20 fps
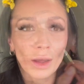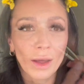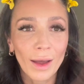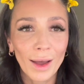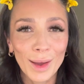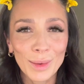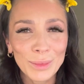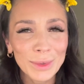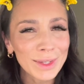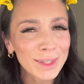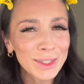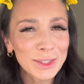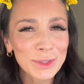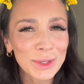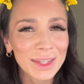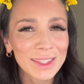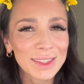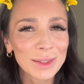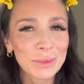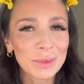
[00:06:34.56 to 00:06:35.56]
I'm gonna try
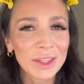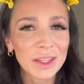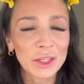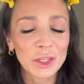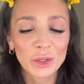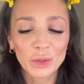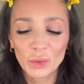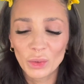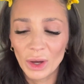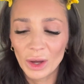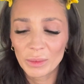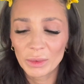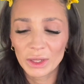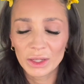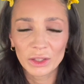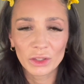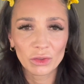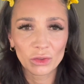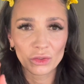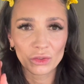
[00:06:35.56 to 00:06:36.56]
something new. I'm gonna
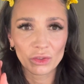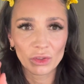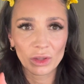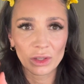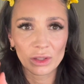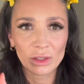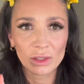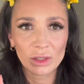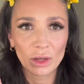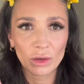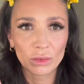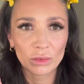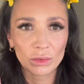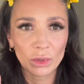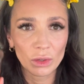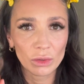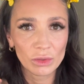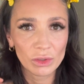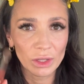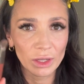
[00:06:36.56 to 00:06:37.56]
use this
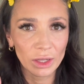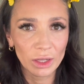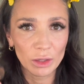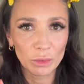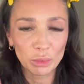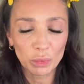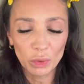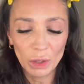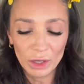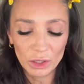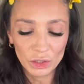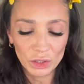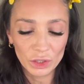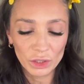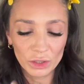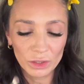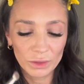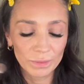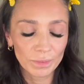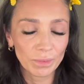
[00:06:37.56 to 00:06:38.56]
rose ink
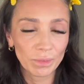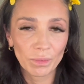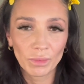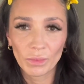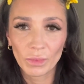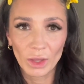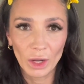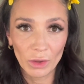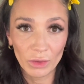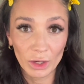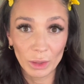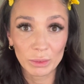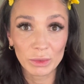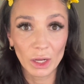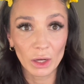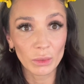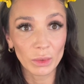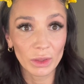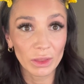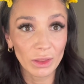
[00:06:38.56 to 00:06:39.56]
brush now that I'm
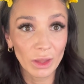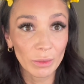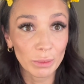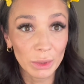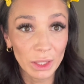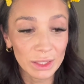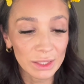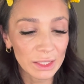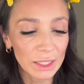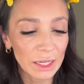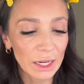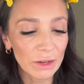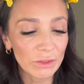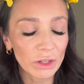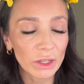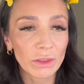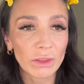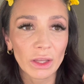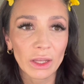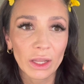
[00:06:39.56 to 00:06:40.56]
done with blending and
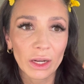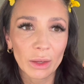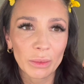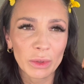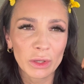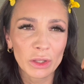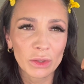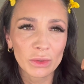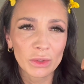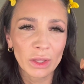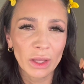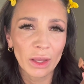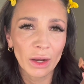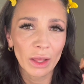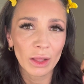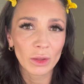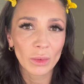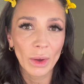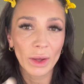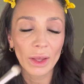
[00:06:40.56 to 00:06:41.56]
everything, and I'm gonna use that
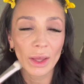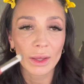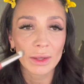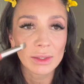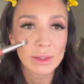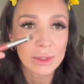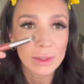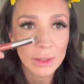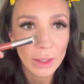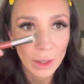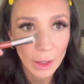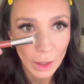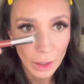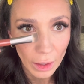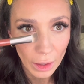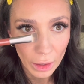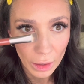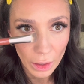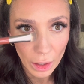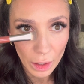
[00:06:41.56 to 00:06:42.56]
LYS
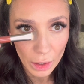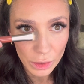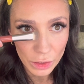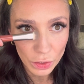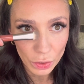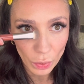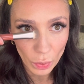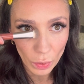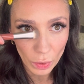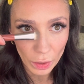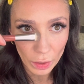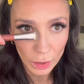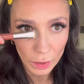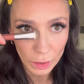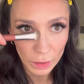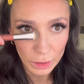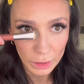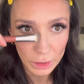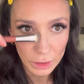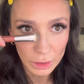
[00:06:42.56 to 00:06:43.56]
contour
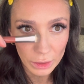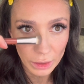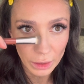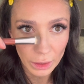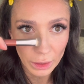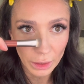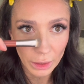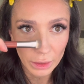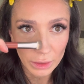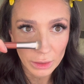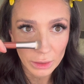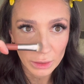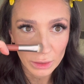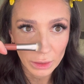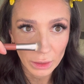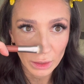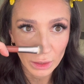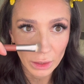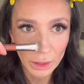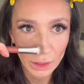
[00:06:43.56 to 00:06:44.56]
stick and
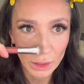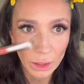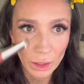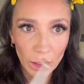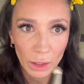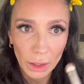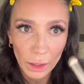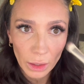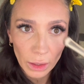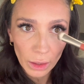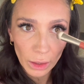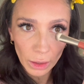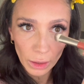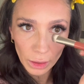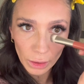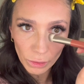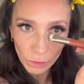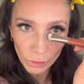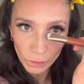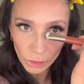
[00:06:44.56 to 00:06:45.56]
see
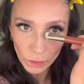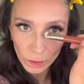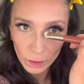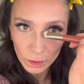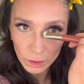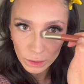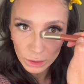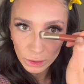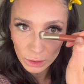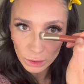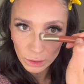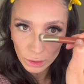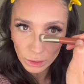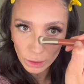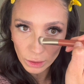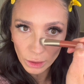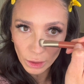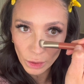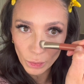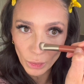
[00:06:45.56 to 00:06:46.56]
if this
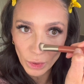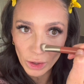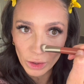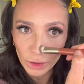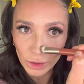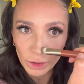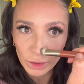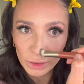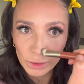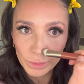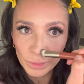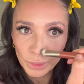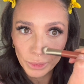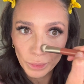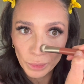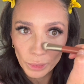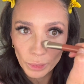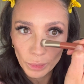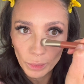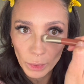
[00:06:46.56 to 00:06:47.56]
can work.
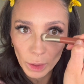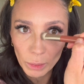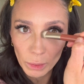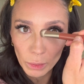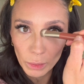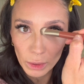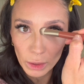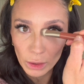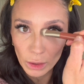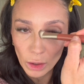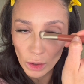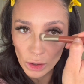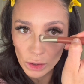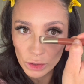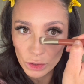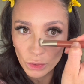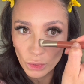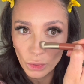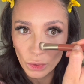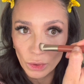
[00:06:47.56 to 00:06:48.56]
Maybe we can
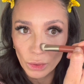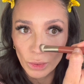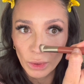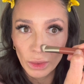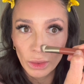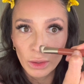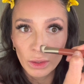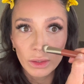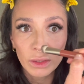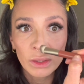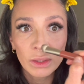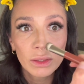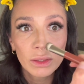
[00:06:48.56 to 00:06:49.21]
contour with this.